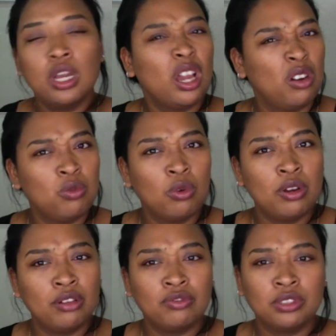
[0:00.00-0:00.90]
a raw and
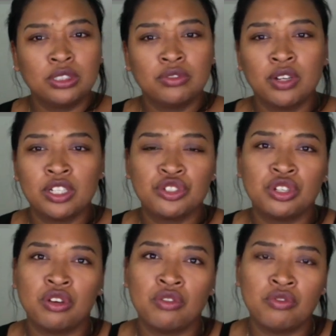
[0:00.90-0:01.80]
unfiltered version
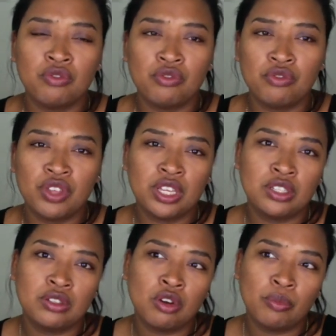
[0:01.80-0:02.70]
of things
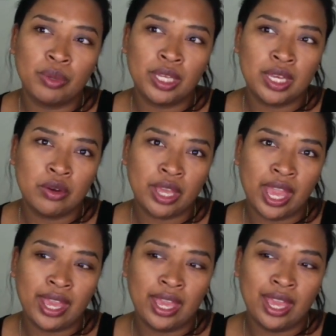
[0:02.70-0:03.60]
not being
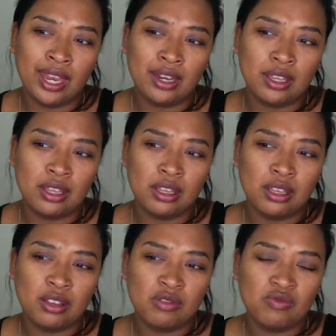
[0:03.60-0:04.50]
okay, and
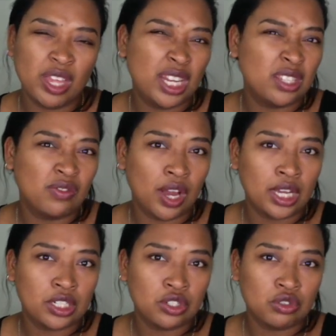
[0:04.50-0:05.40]
that it's fine to